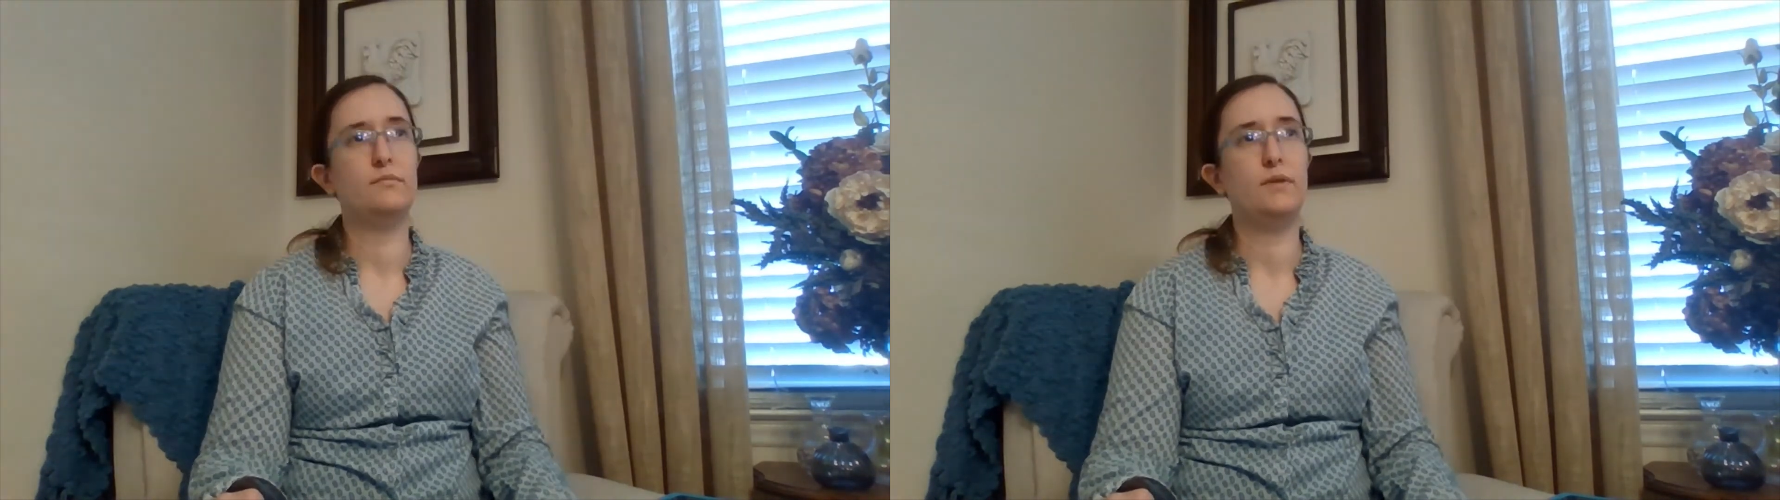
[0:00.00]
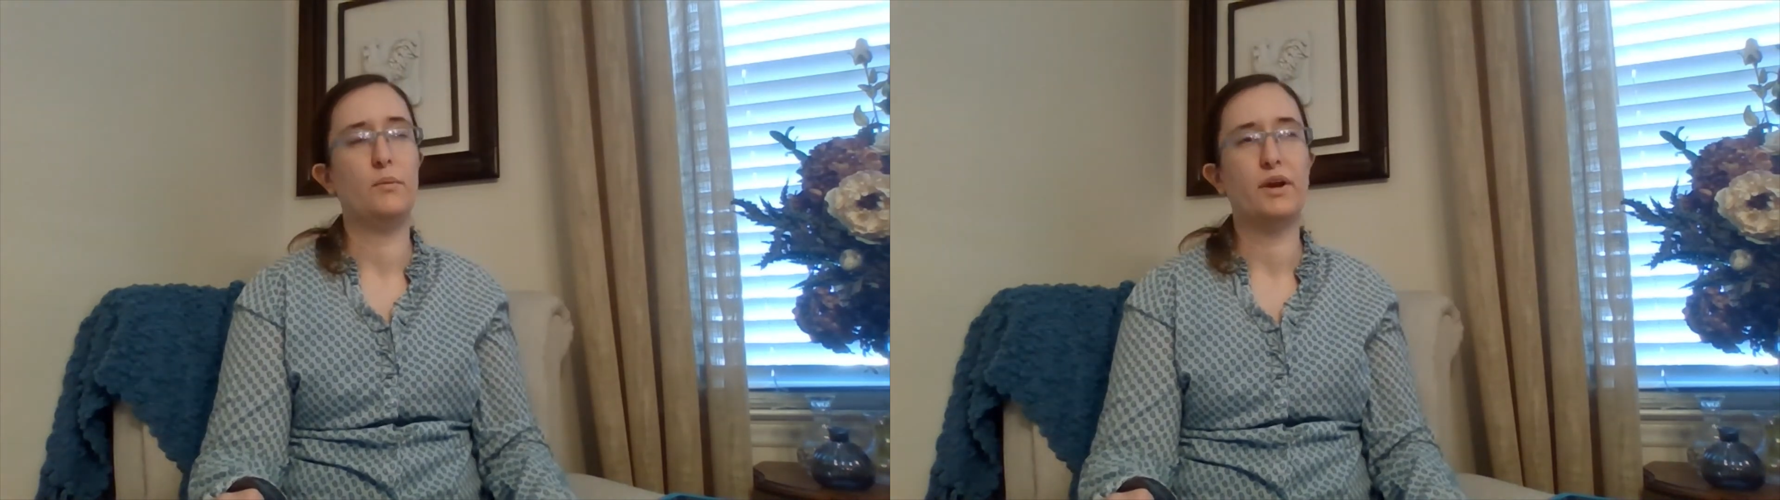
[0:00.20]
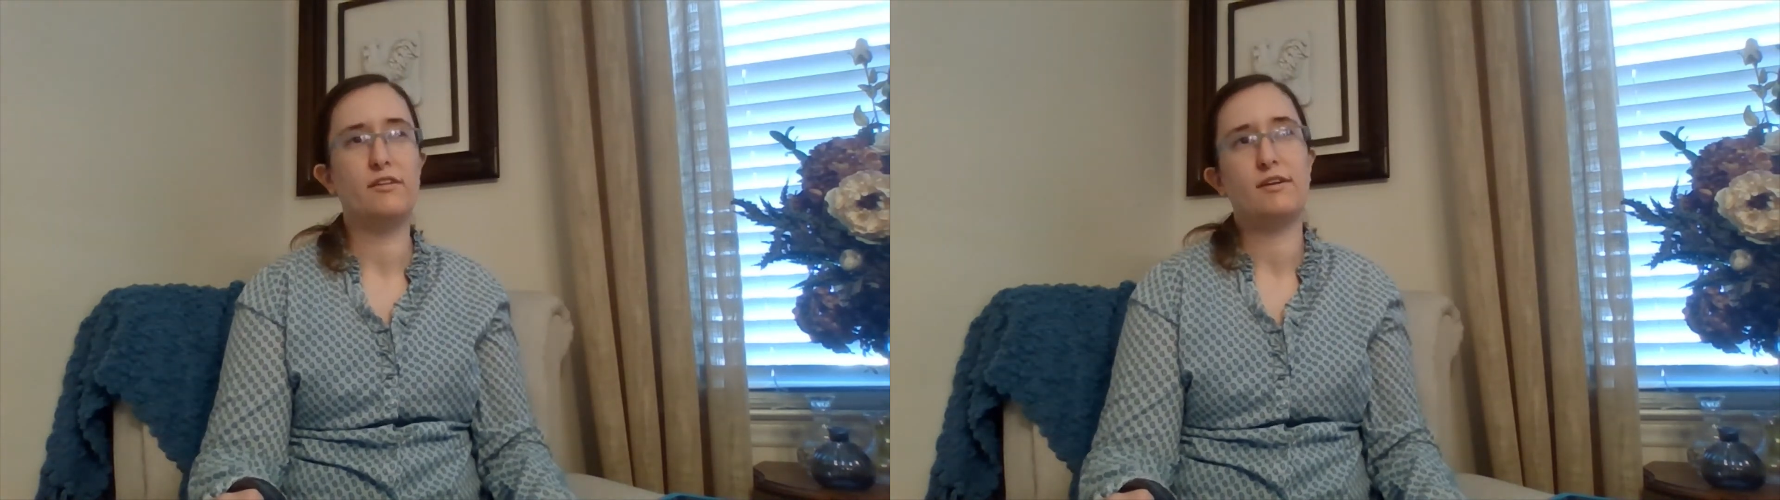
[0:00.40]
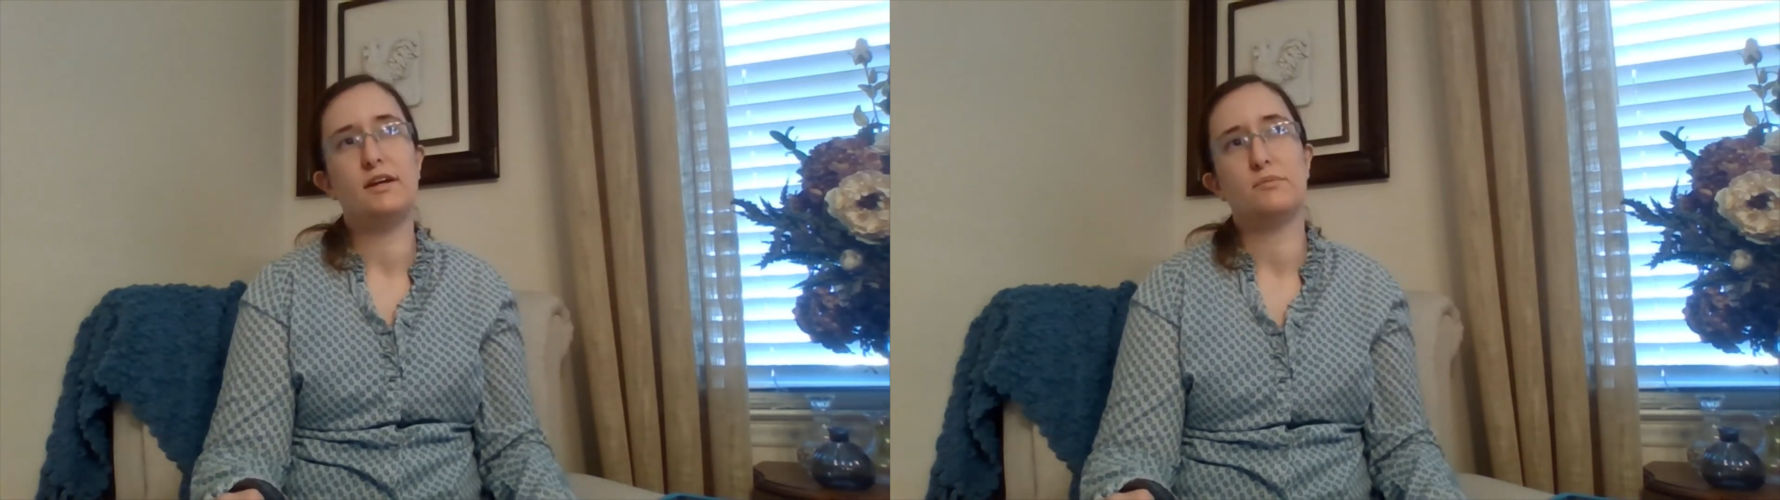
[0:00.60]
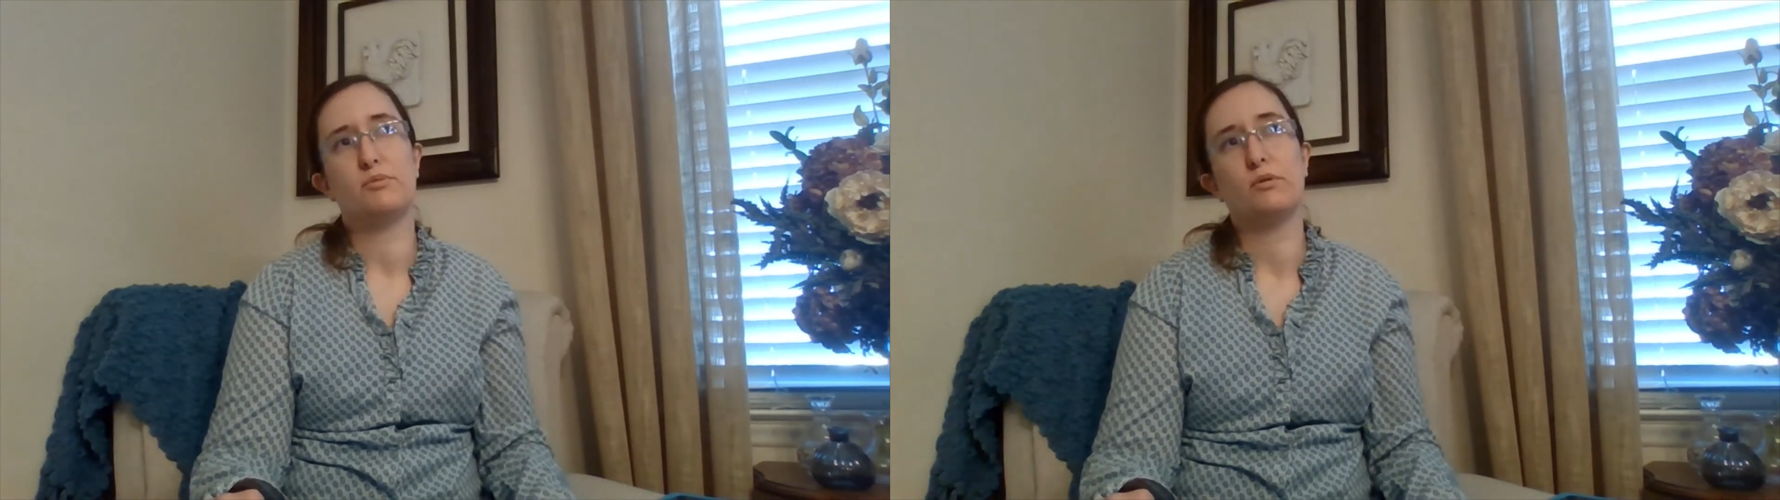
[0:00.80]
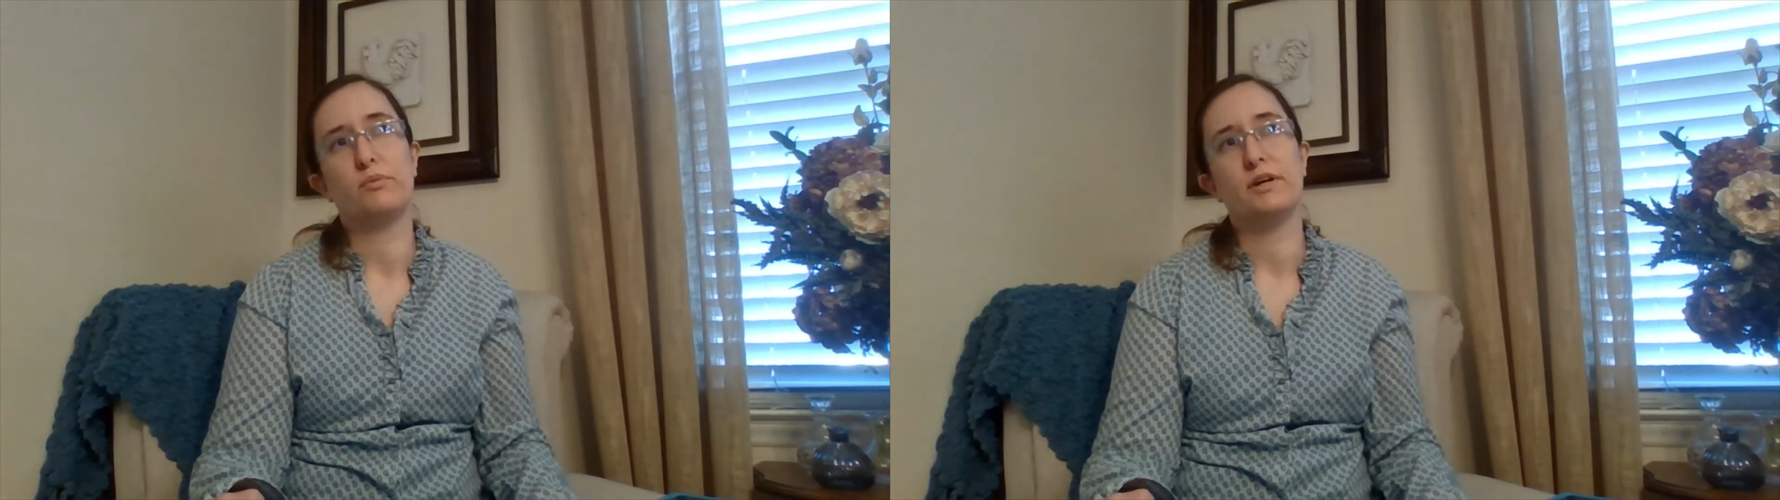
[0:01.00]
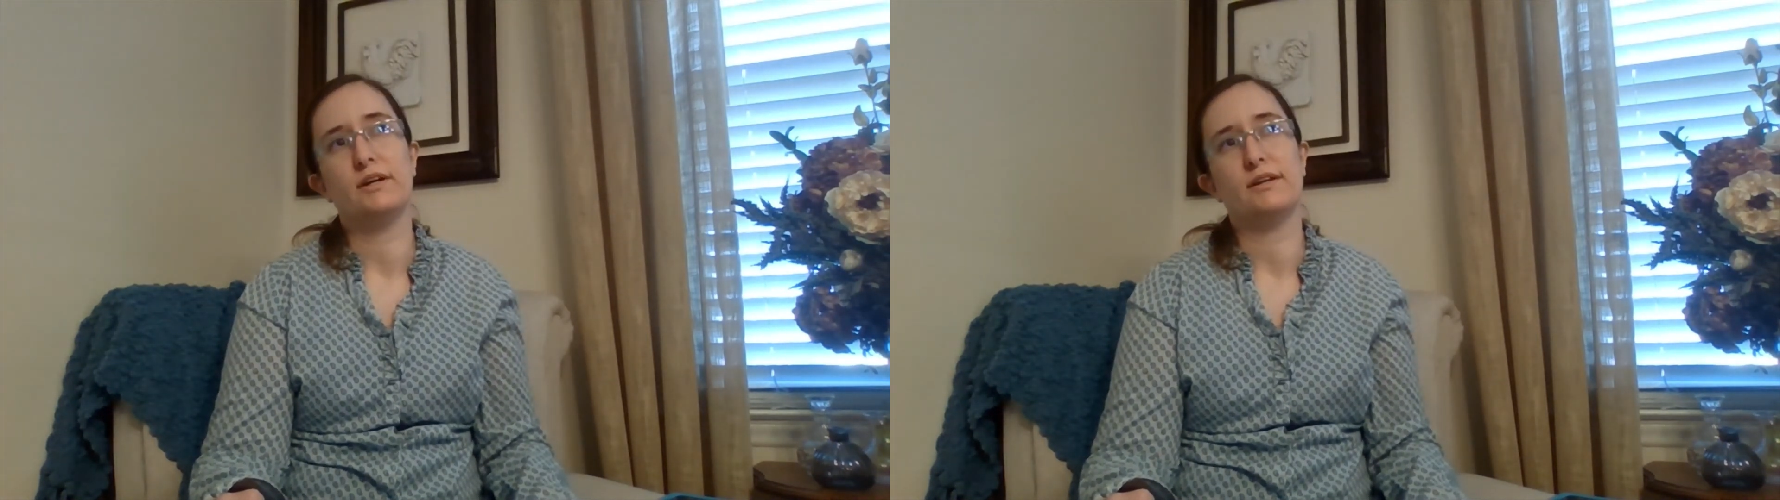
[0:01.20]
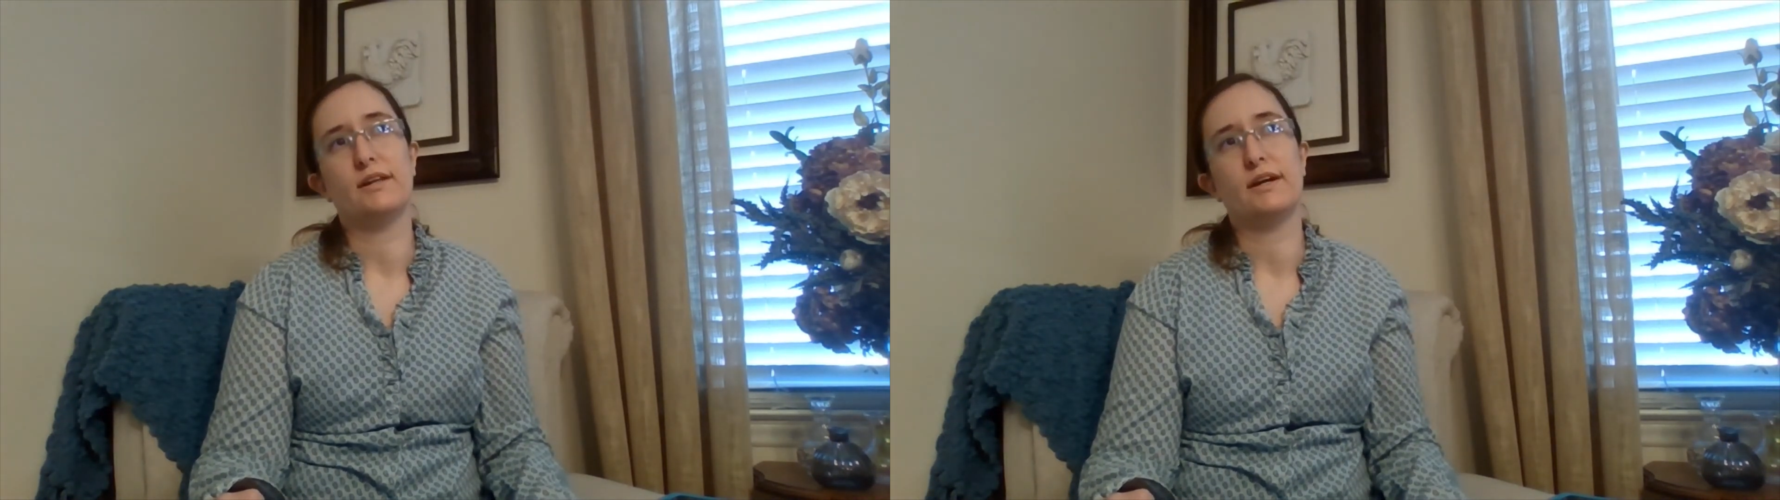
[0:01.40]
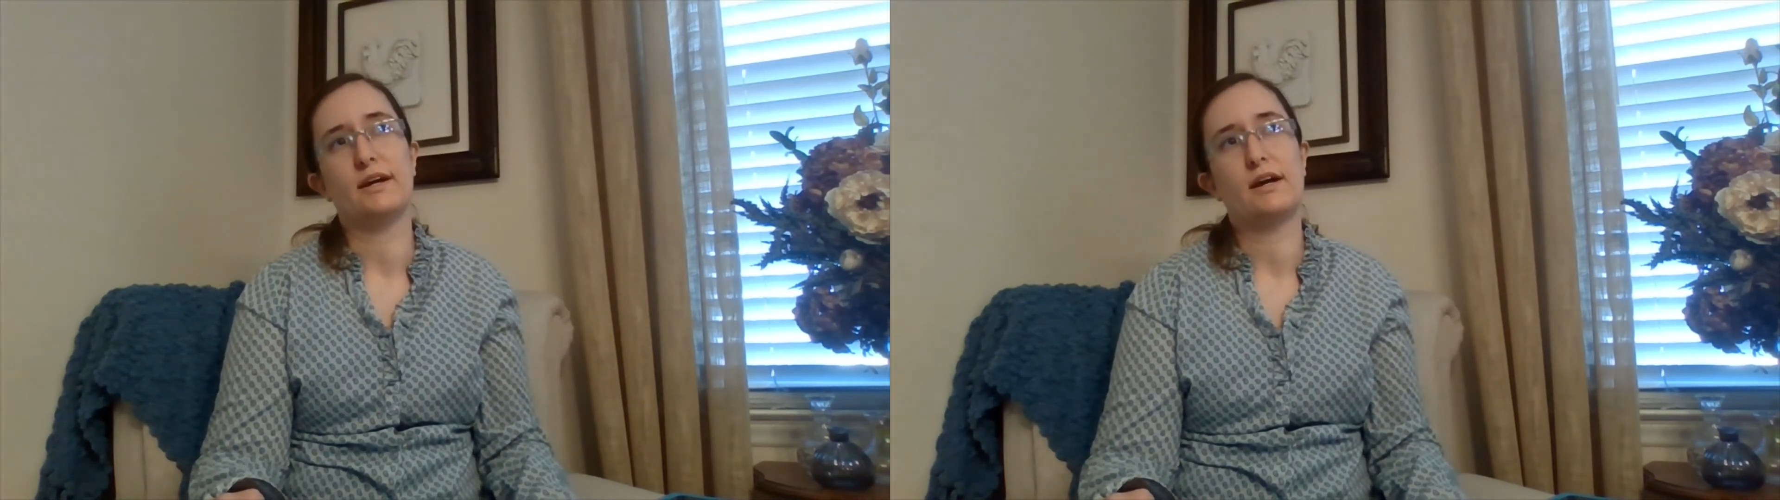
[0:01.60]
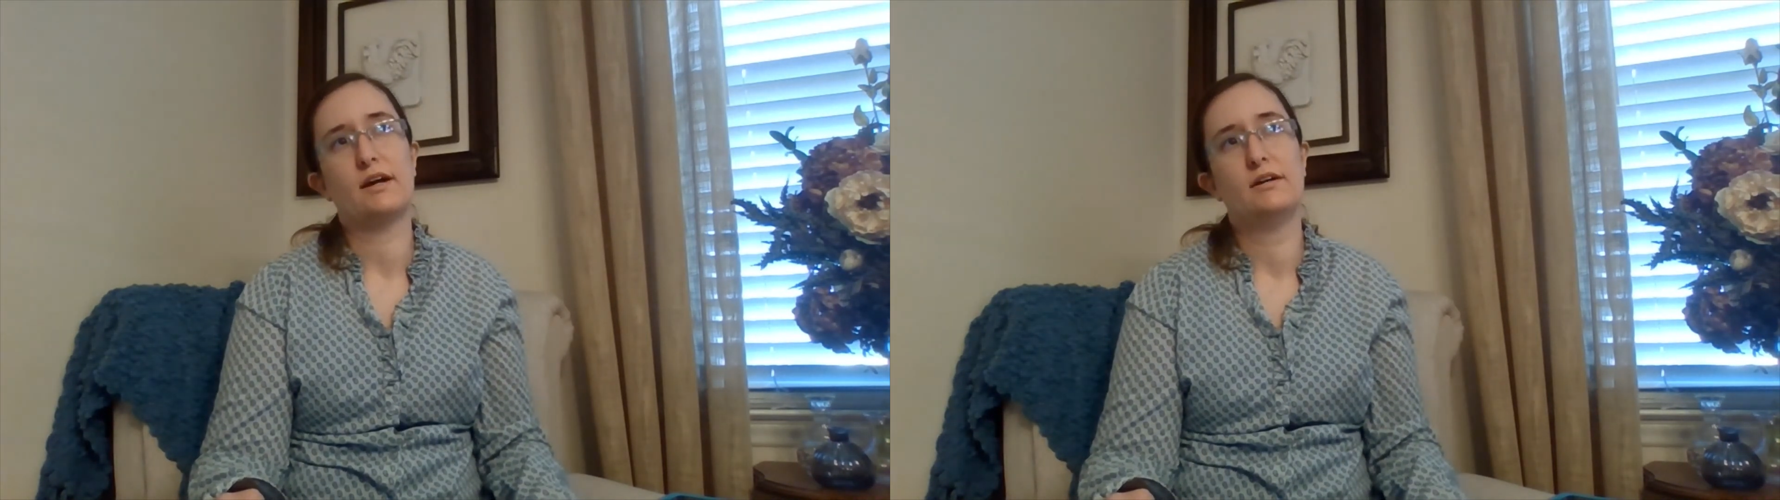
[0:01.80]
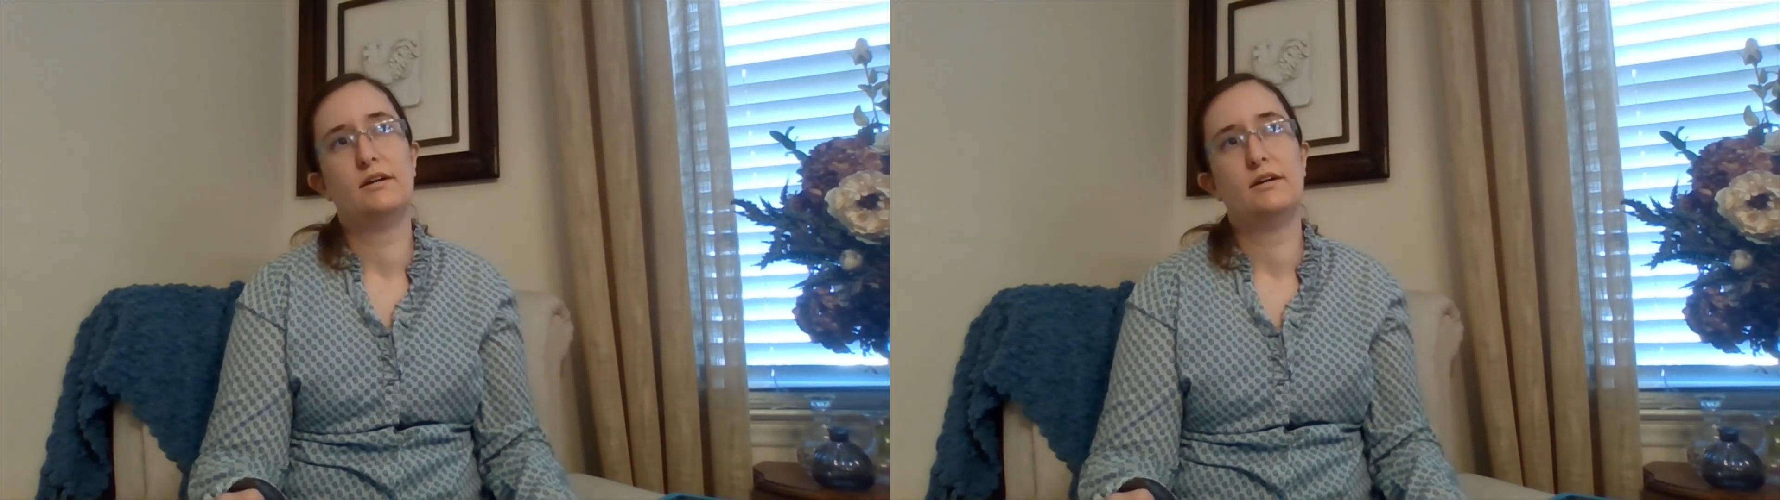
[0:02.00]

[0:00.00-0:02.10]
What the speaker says: And when I say inappropriate, like,